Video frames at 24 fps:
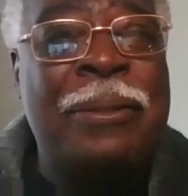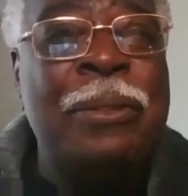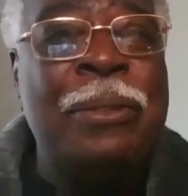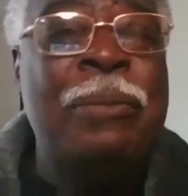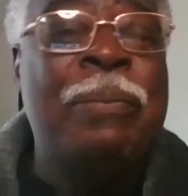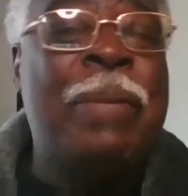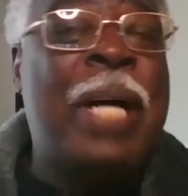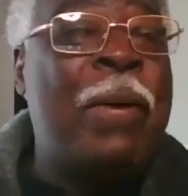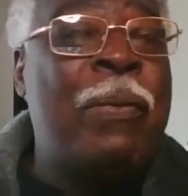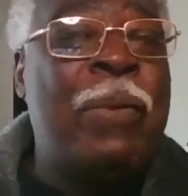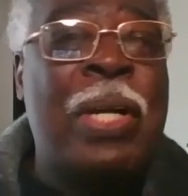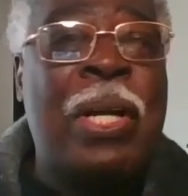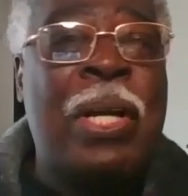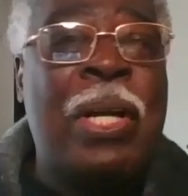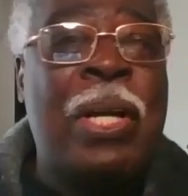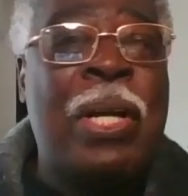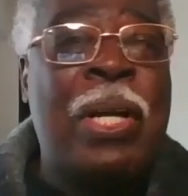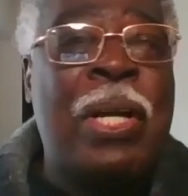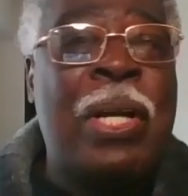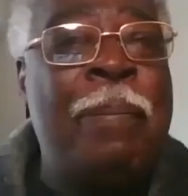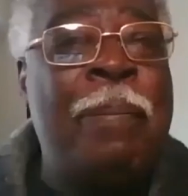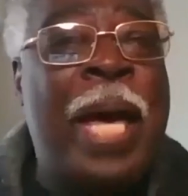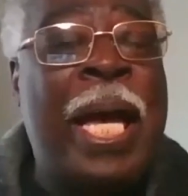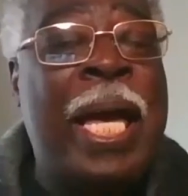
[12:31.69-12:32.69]
You might well
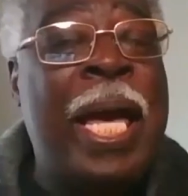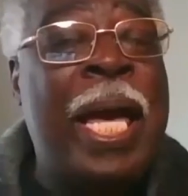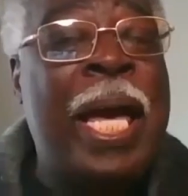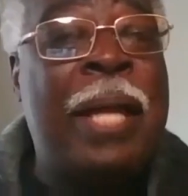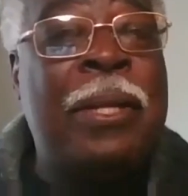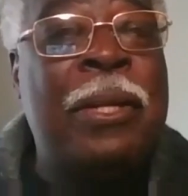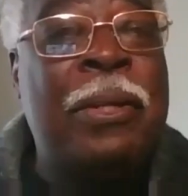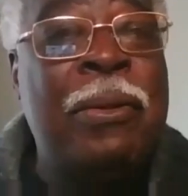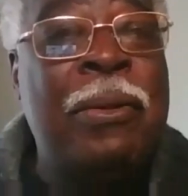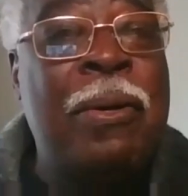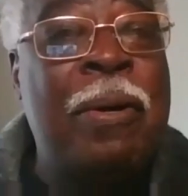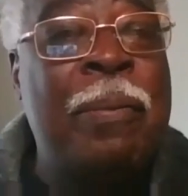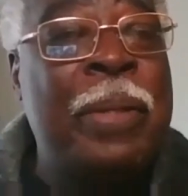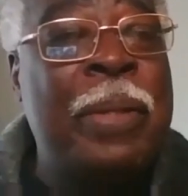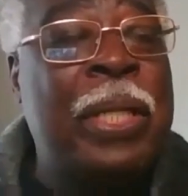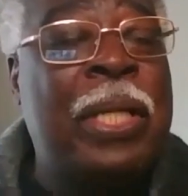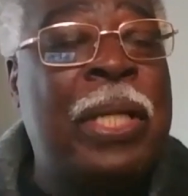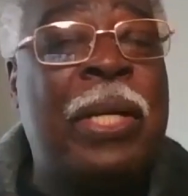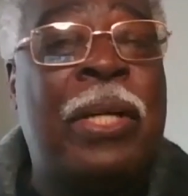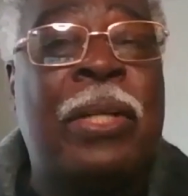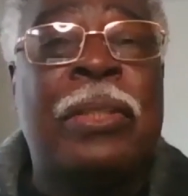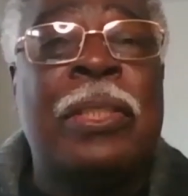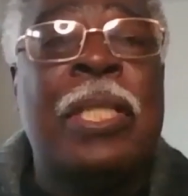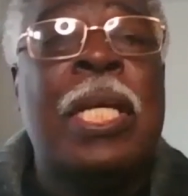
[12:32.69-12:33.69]
go on back out the door,
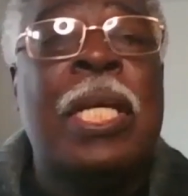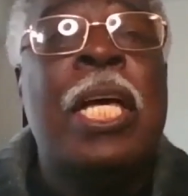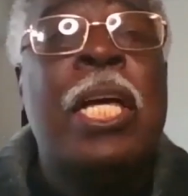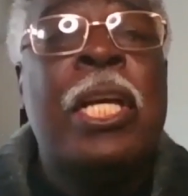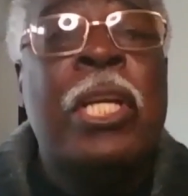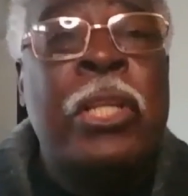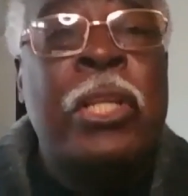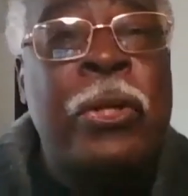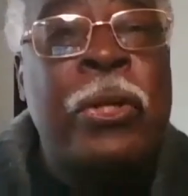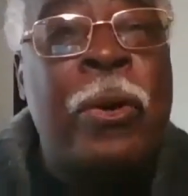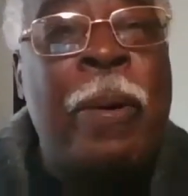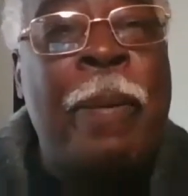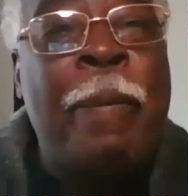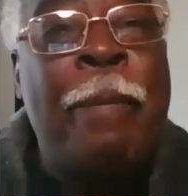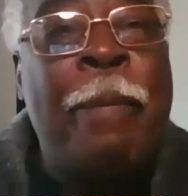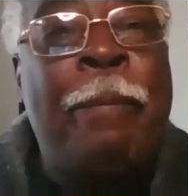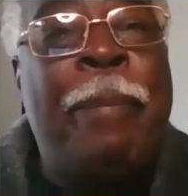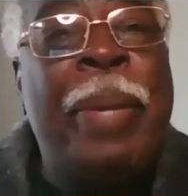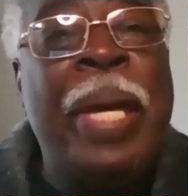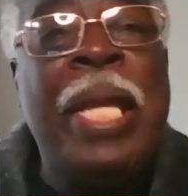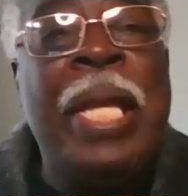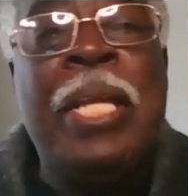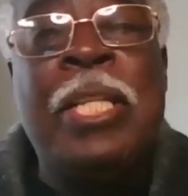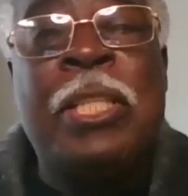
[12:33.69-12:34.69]
because your
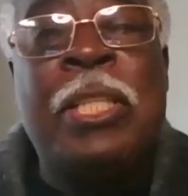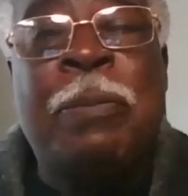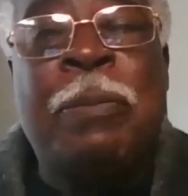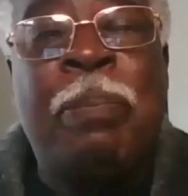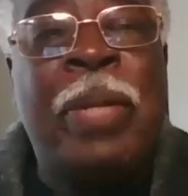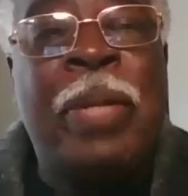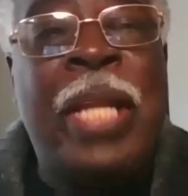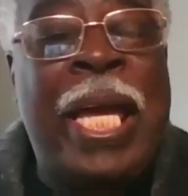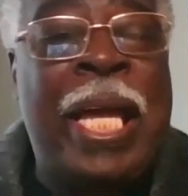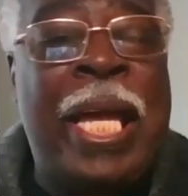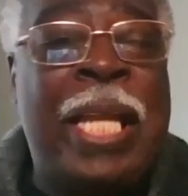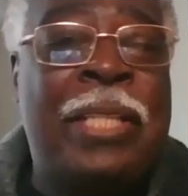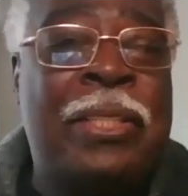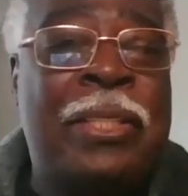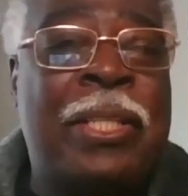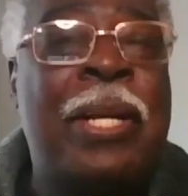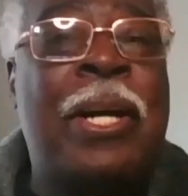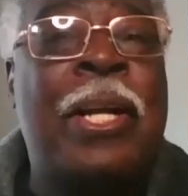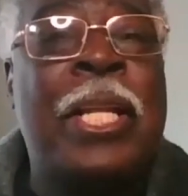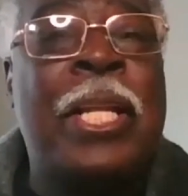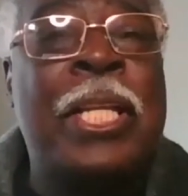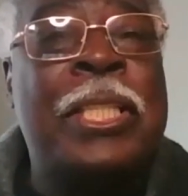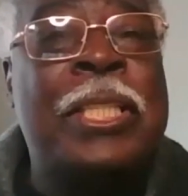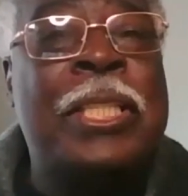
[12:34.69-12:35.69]
business plan is
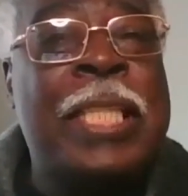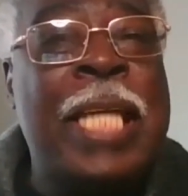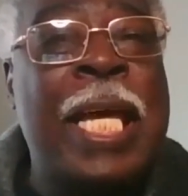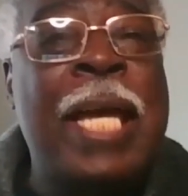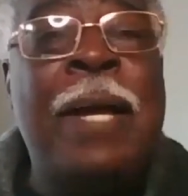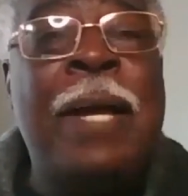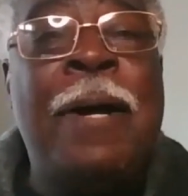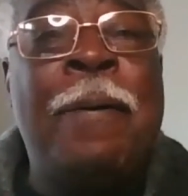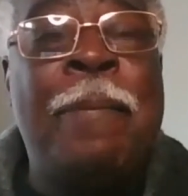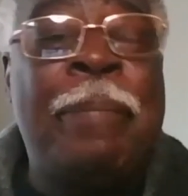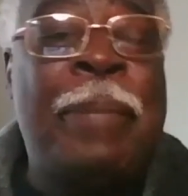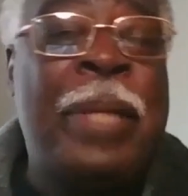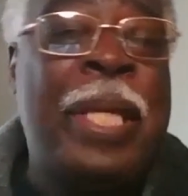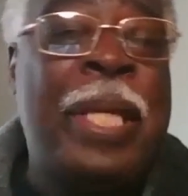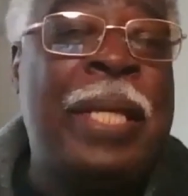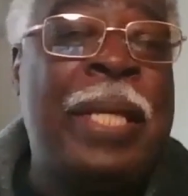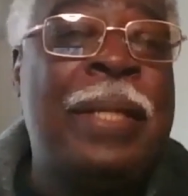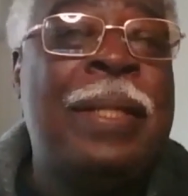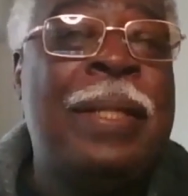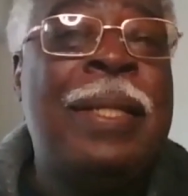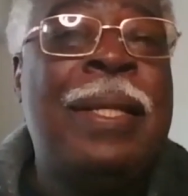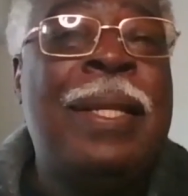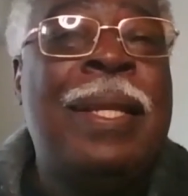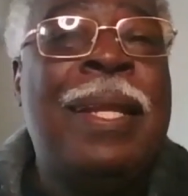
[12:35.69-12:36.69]
going to tell
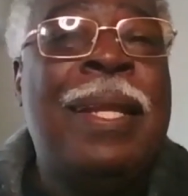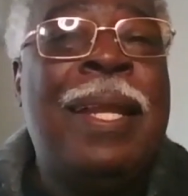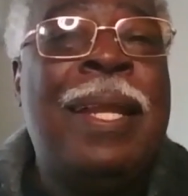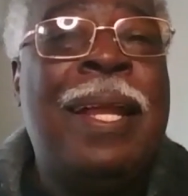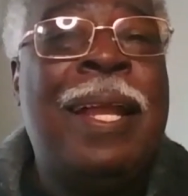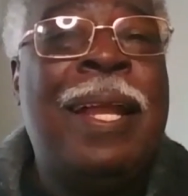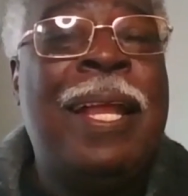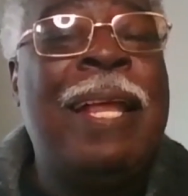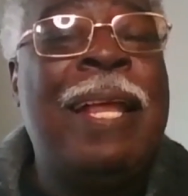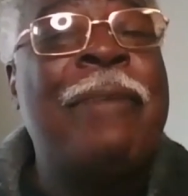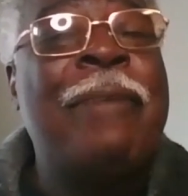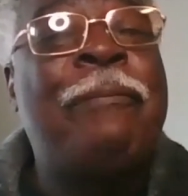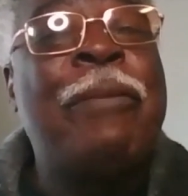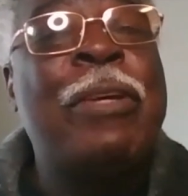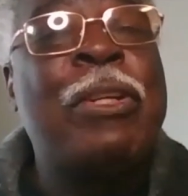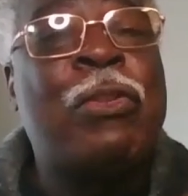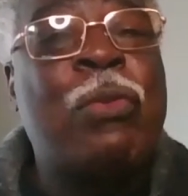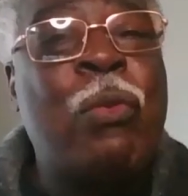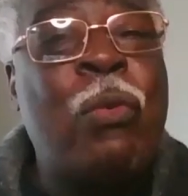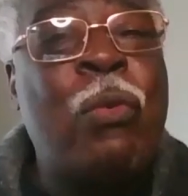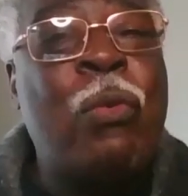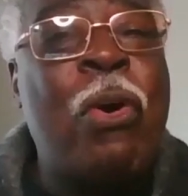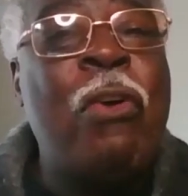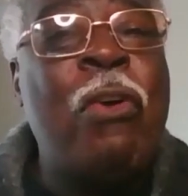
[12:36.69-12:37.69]
me if it's
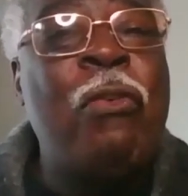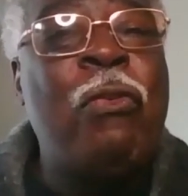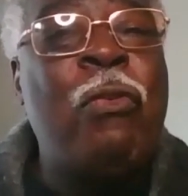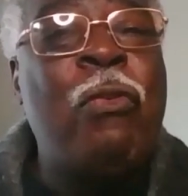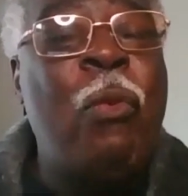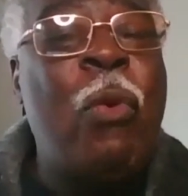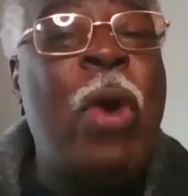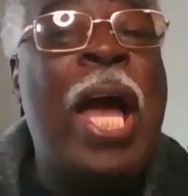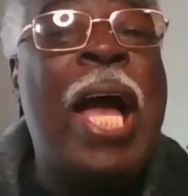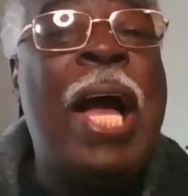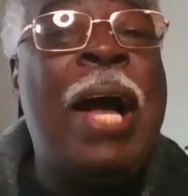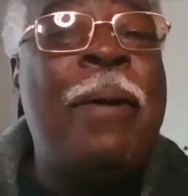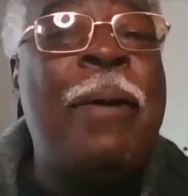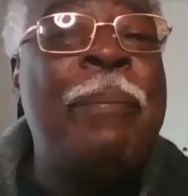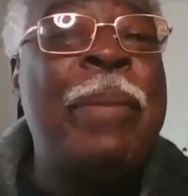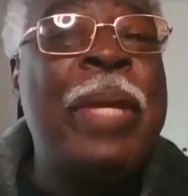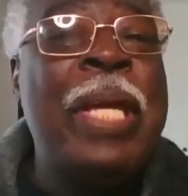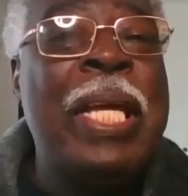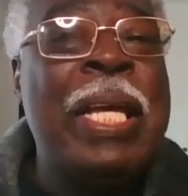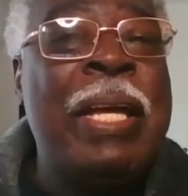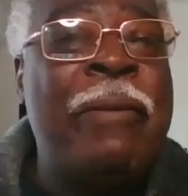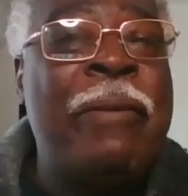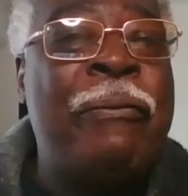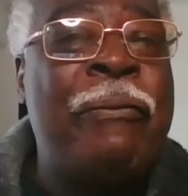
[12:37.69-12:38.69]
worthwhile
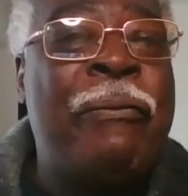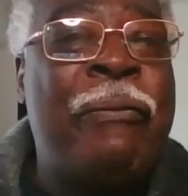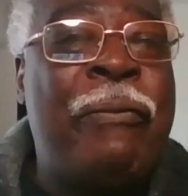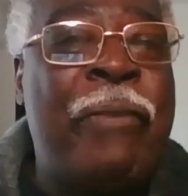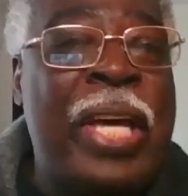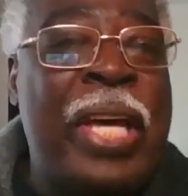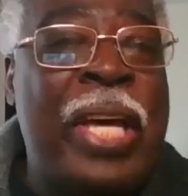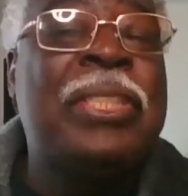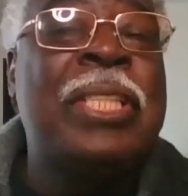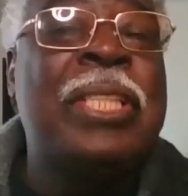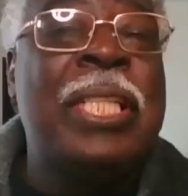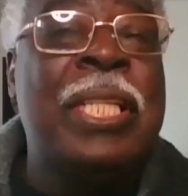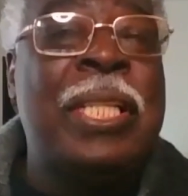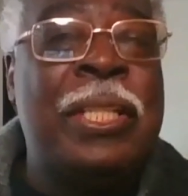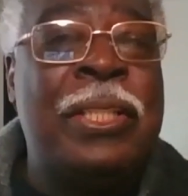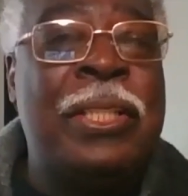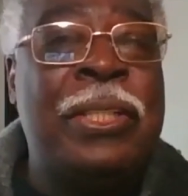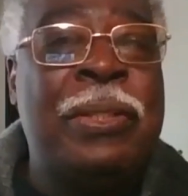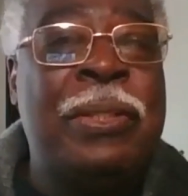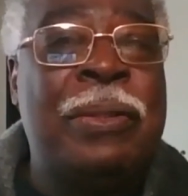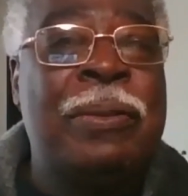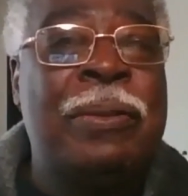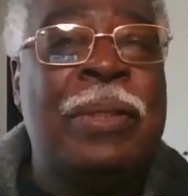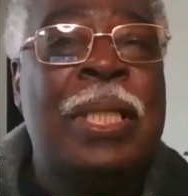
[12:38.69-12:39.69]
me investing in
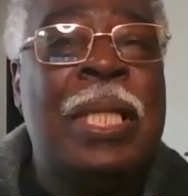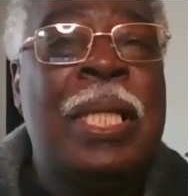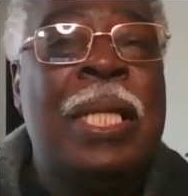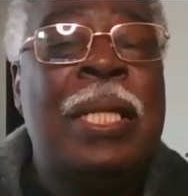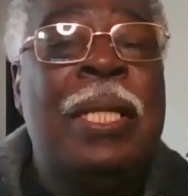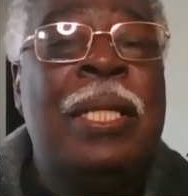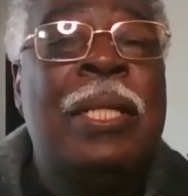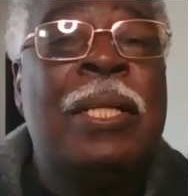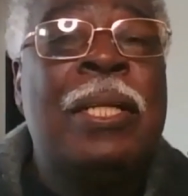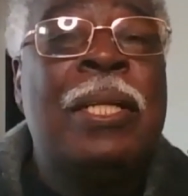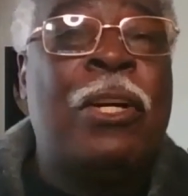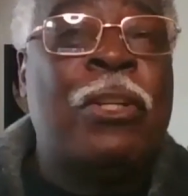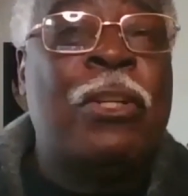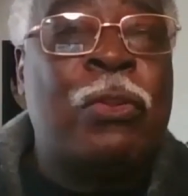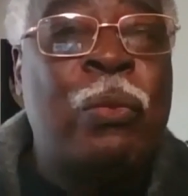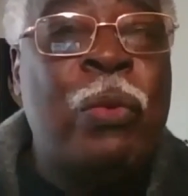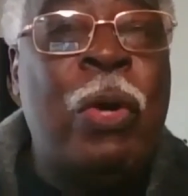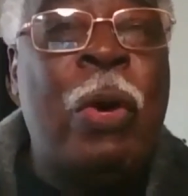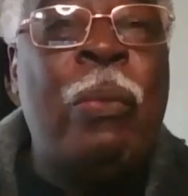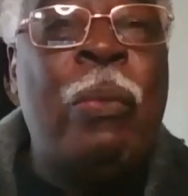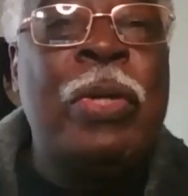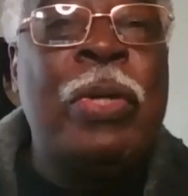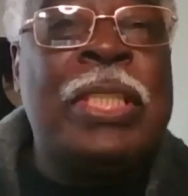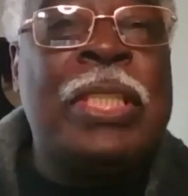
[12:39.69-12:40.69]
you. Because
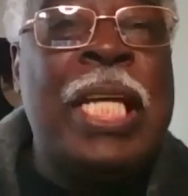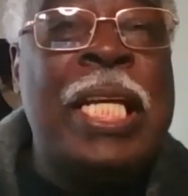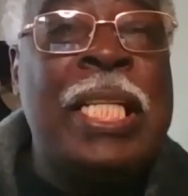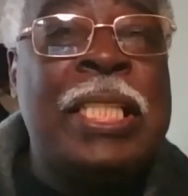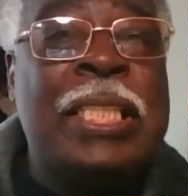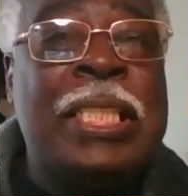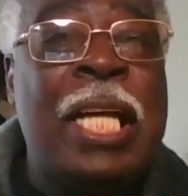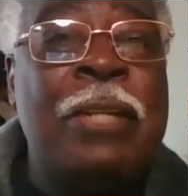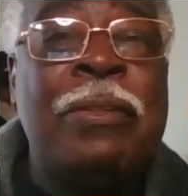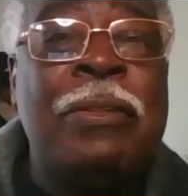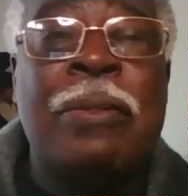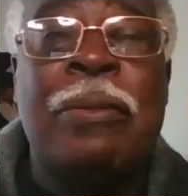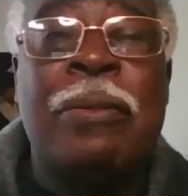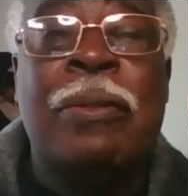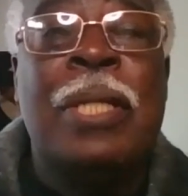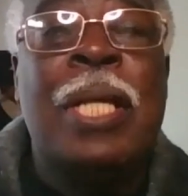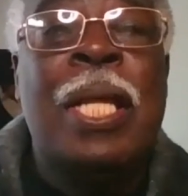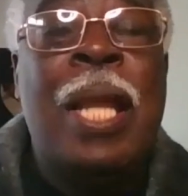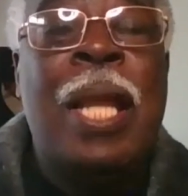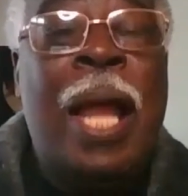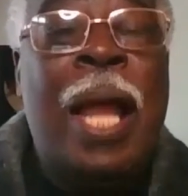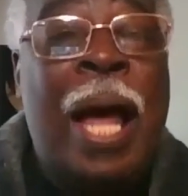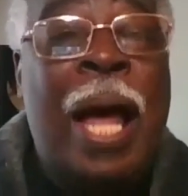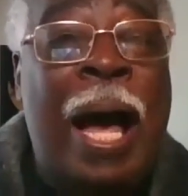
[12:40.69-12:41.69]
what was they telling you?
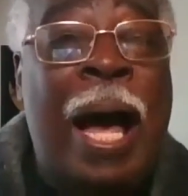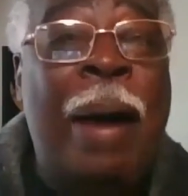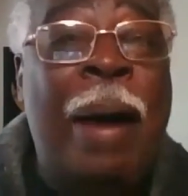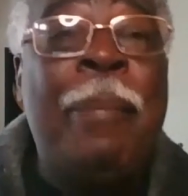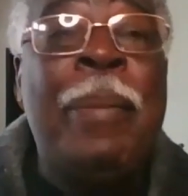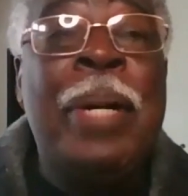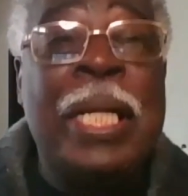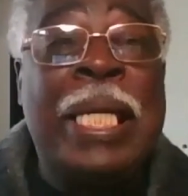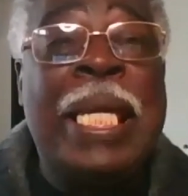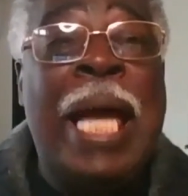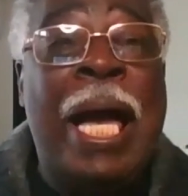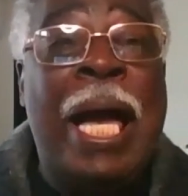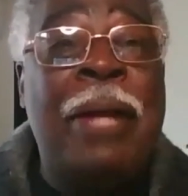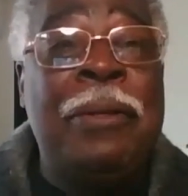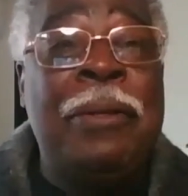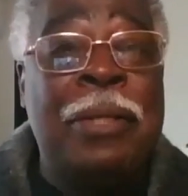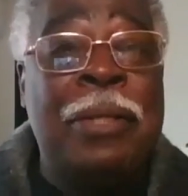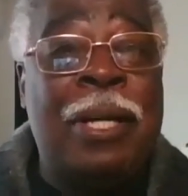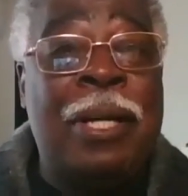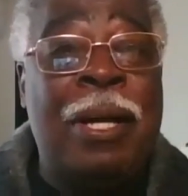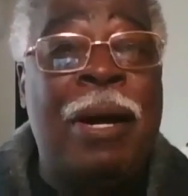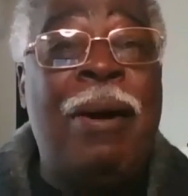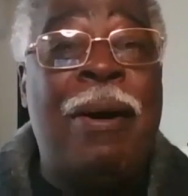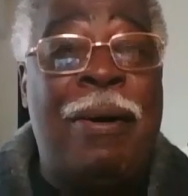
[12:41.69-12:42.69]
I'm going to count the
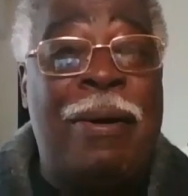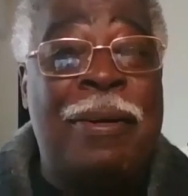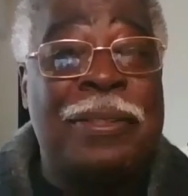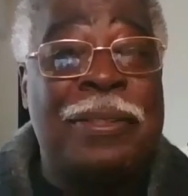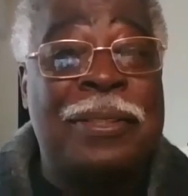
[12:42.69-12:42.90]
cost.